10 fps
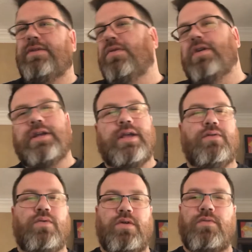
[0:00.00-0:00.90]
or you can
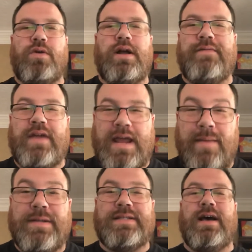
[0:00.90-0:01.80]
order one off of
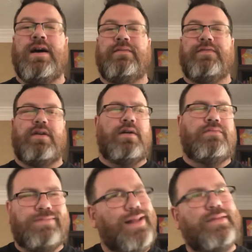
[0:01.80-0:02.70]
Amazon
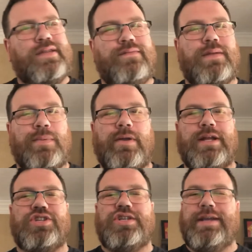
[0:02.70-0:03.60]
for relatively
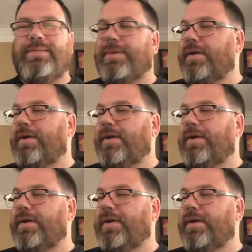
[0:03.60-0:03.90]
pretty cheap.